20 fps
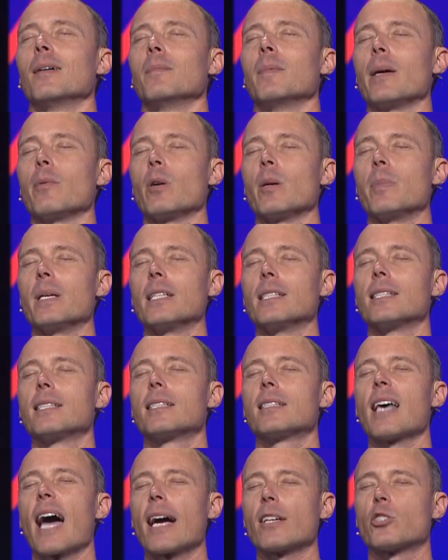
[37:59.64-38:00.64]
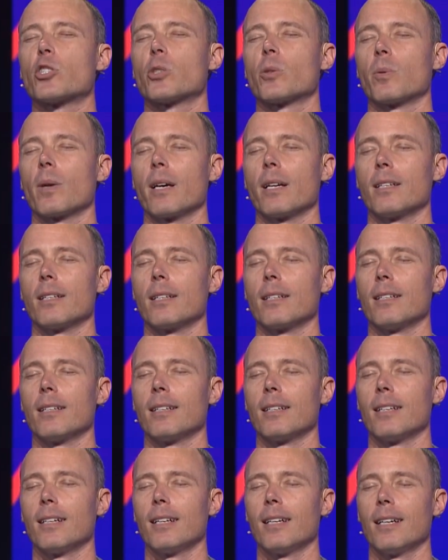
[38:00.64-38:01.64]
may we be saturated
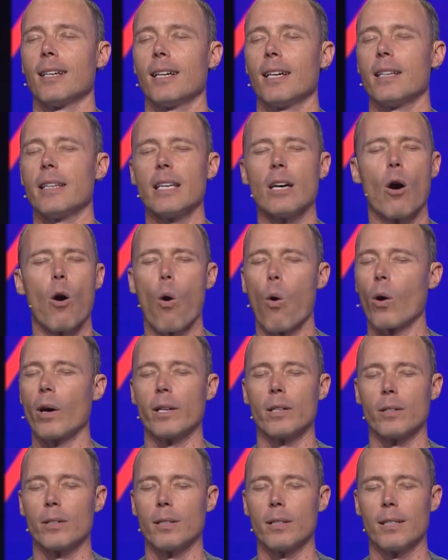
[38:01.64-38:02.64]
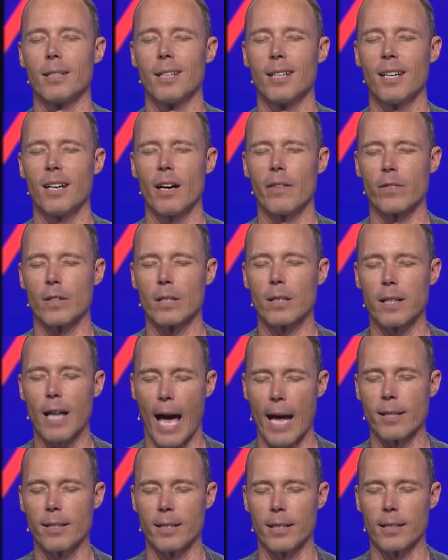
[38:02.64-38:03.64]
in the oil of
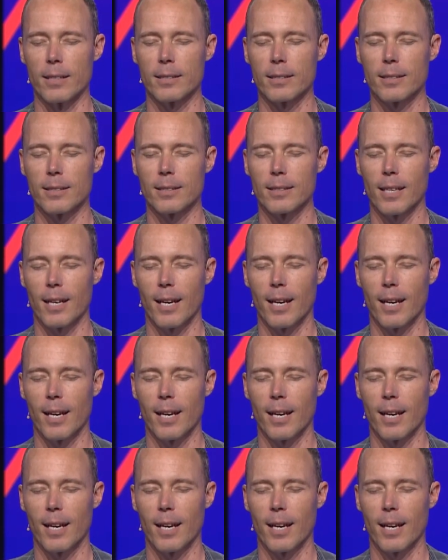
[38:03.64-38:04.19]
gladness